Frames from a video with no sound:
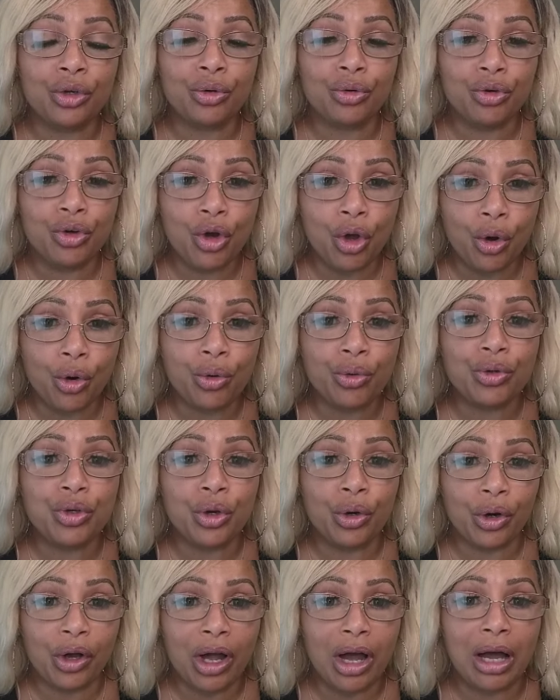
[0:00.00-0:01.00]
know
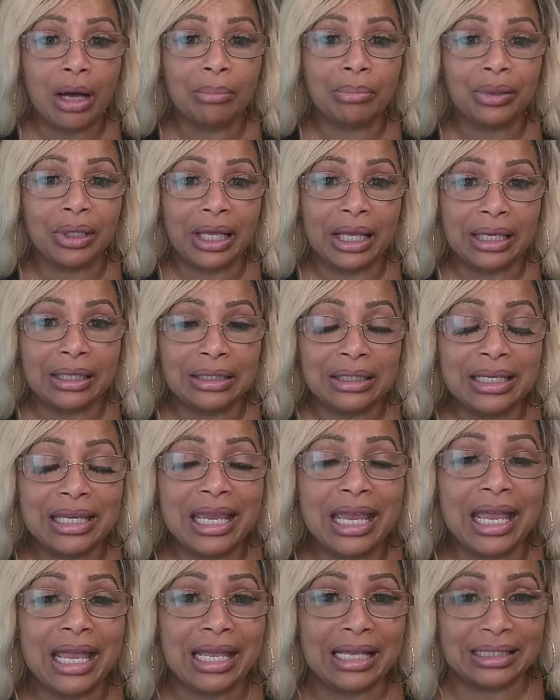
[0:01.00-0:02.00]
your comp plan.
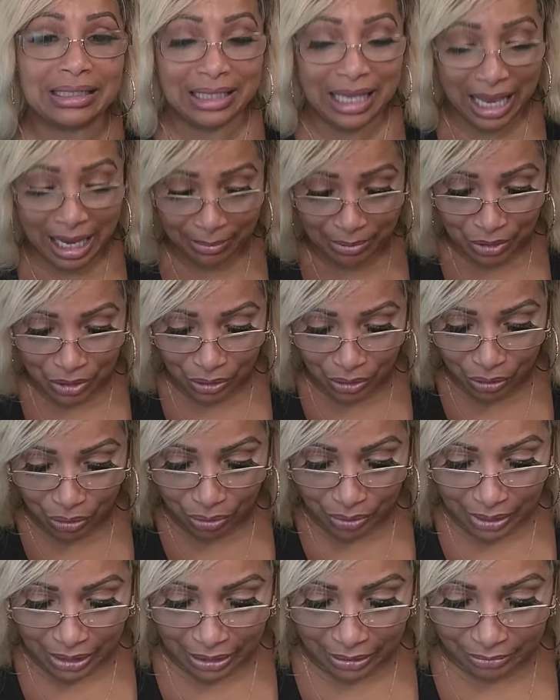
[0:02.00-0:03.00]
Yes,
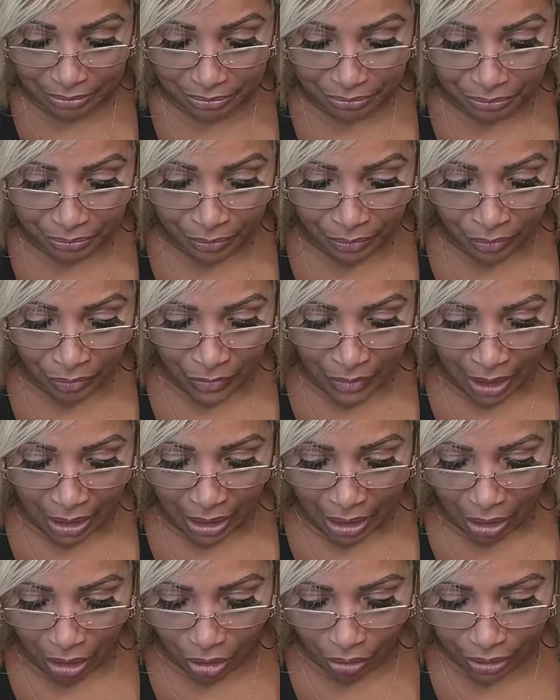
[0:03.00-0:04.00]
absolutely.
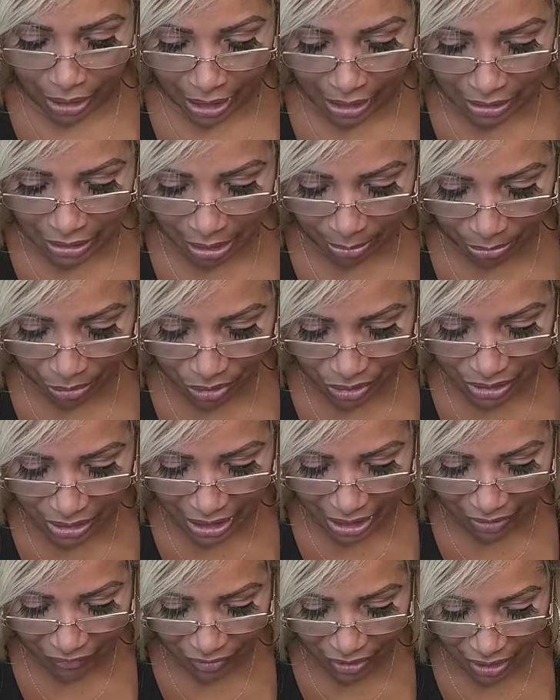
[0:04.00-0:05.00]
Okay, number
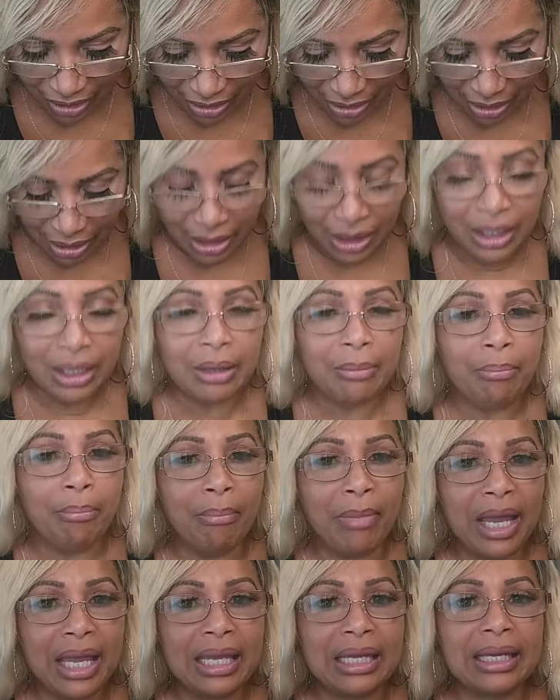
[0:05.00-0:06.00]
seven,
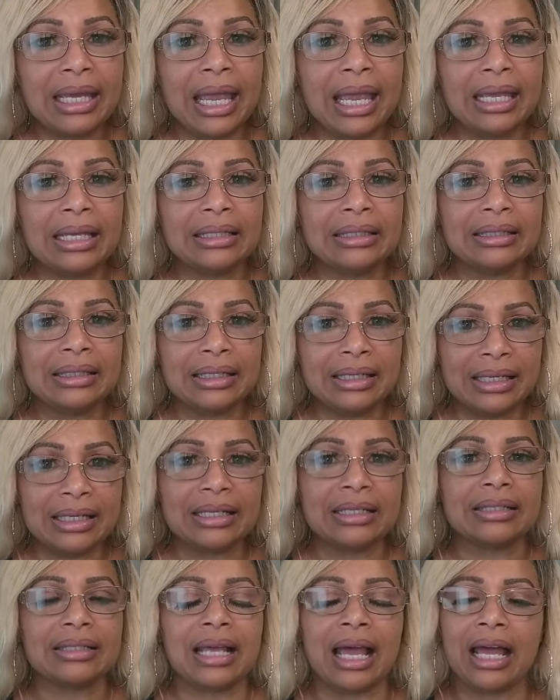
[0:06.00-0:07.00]
make a
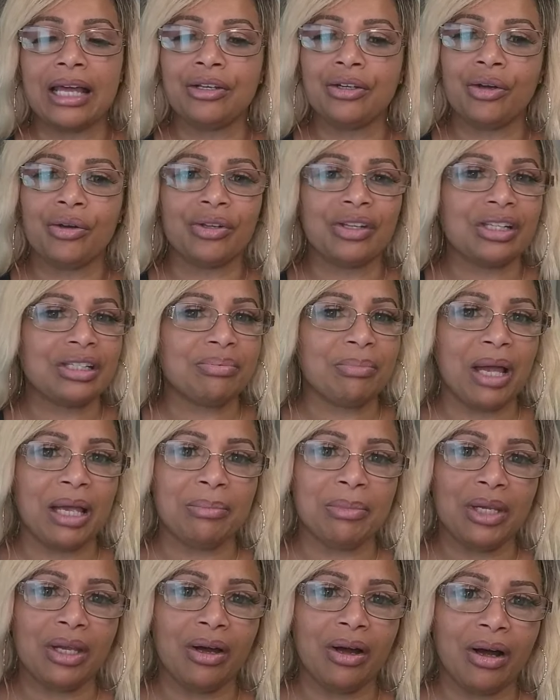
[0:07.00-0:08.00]
list. I know this might
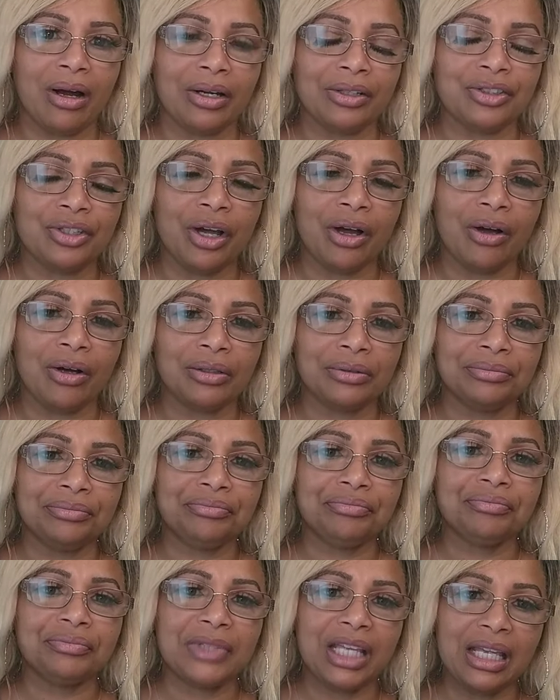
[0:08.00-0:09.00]
be hard, y'all
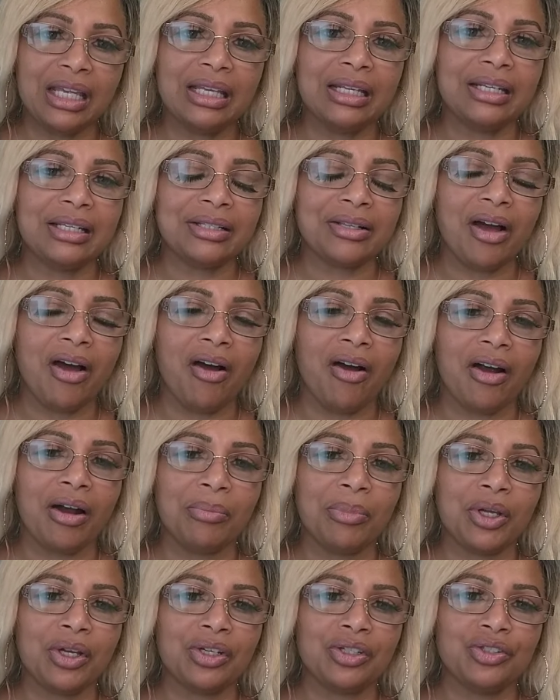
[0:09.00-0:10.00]
it is hard
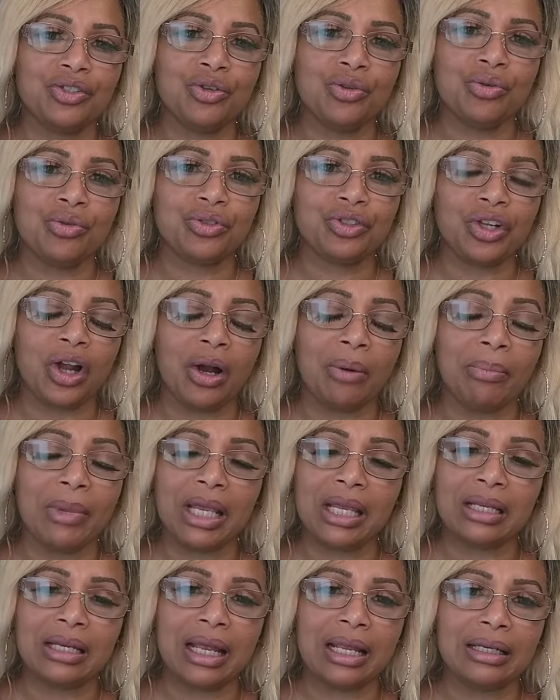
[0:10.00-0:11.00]
because you will start
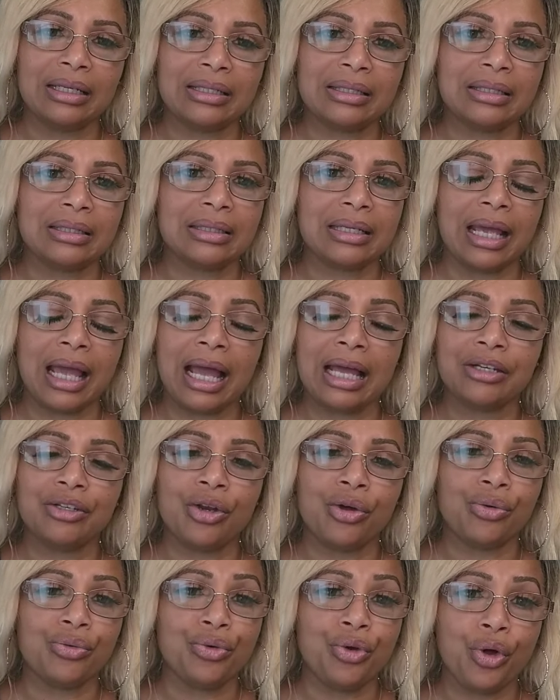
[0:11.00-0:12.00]
making that list and say, I
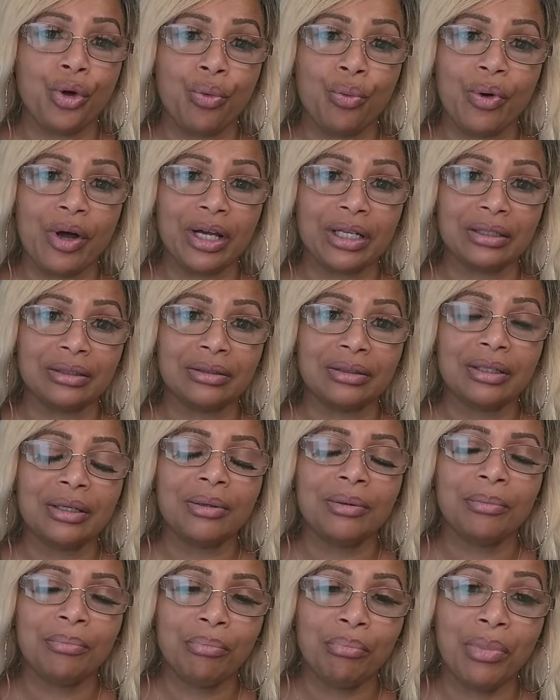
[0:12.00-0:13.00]
know no one.
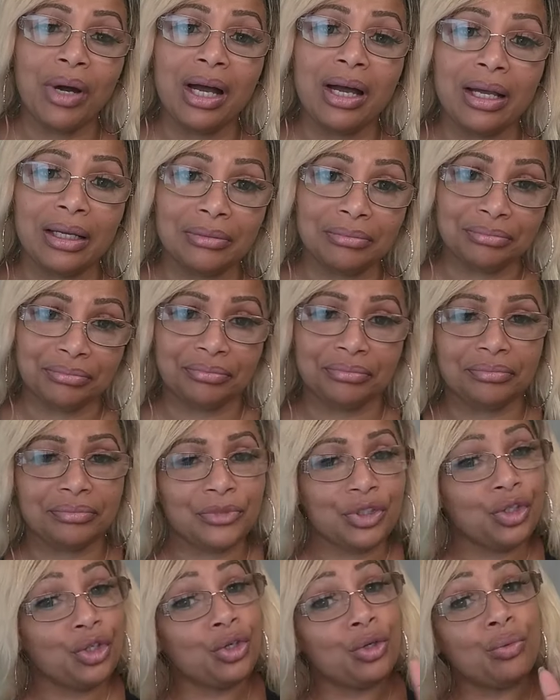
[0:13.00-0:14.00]
But
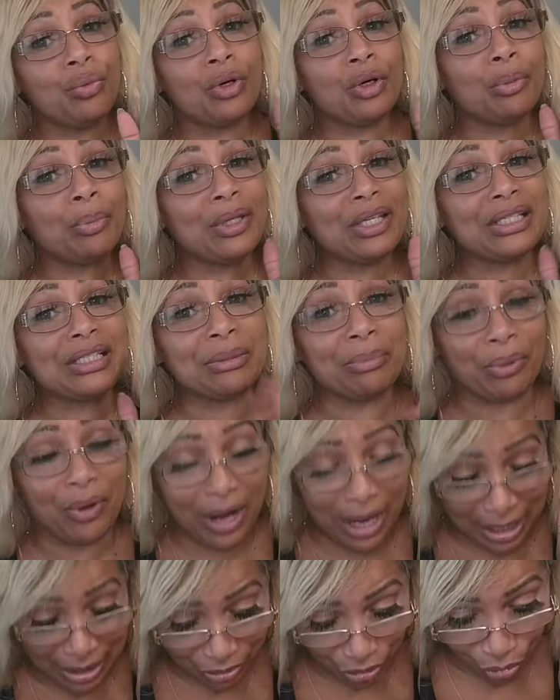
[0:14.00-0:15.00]
you will be
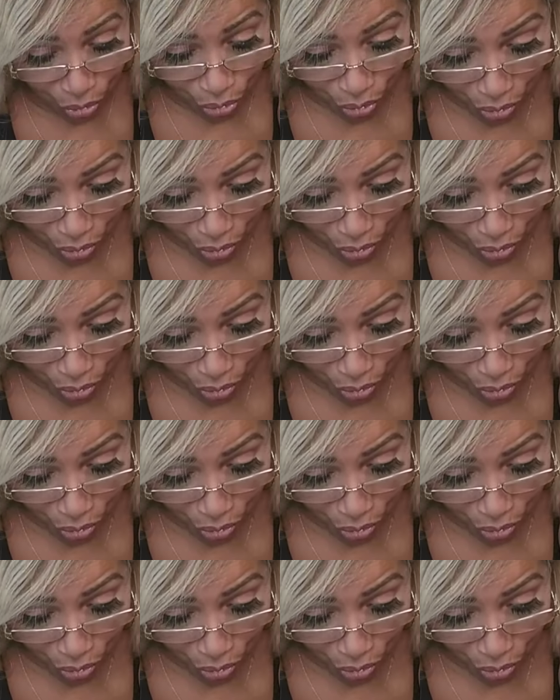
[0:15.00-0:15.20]
surprised who you